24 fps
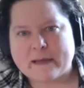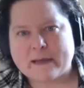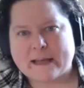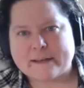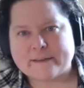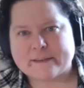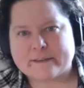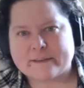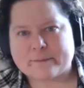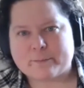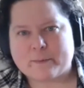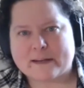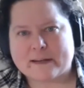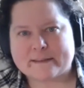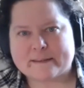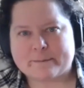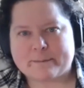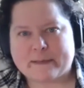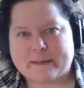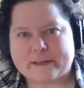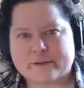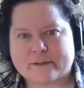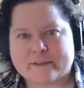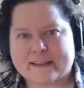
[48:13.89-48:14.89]
I just want to
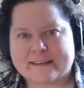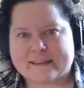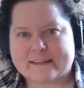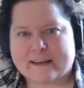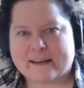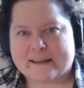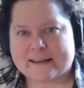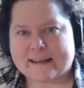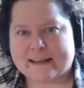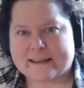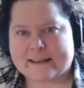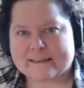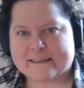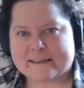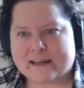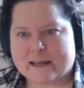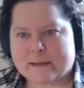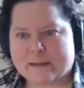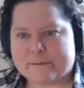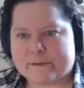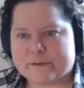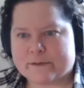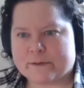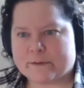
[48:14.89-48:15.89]
make sure that Todd has time
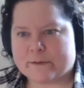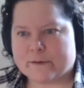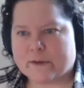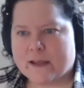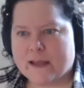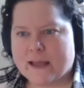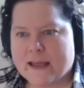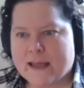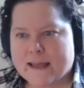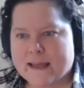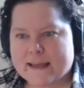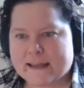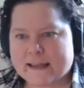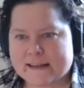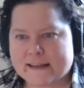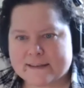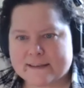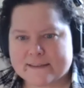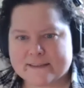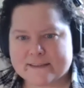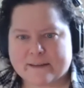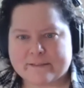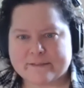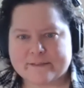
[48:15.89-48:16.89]
to get his
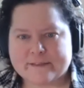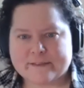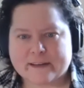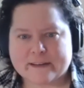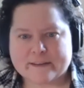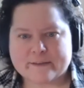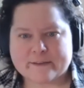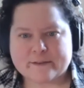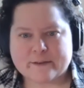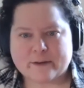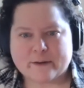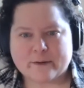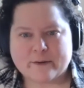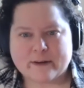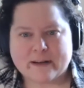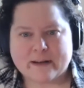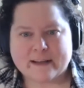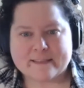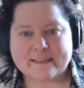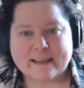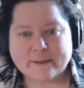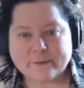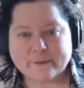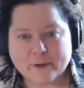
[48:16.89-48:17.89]
stuff done. So uh,
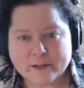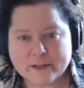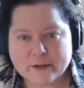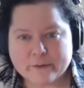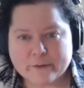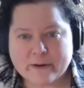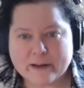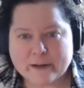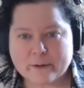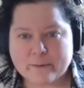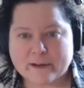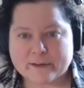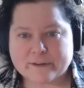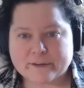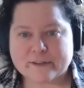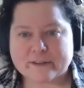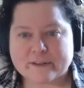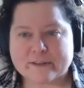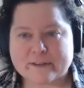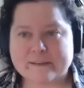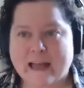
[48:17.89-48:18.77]
thanks for all your great questions.